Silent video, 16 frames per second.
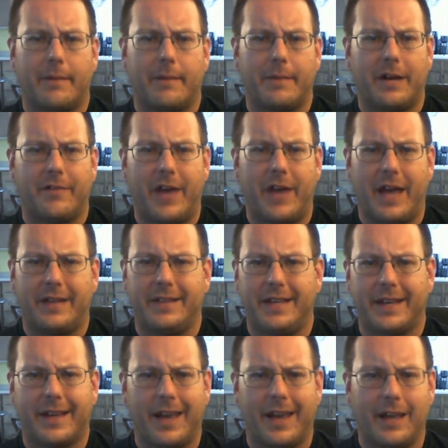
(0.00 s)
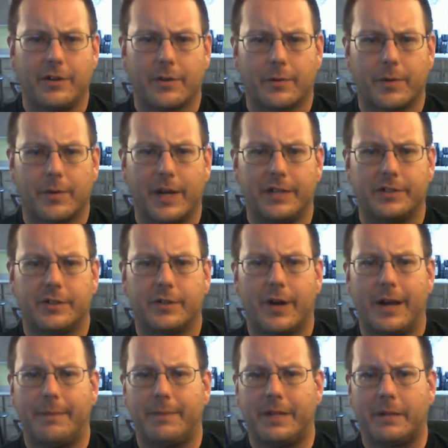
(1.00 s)
I mean, I've had the occasional Red
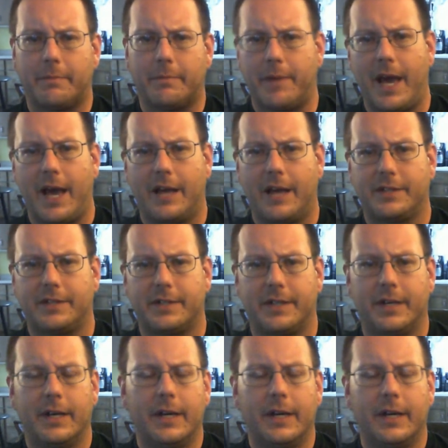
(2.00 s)
Stripe in the past.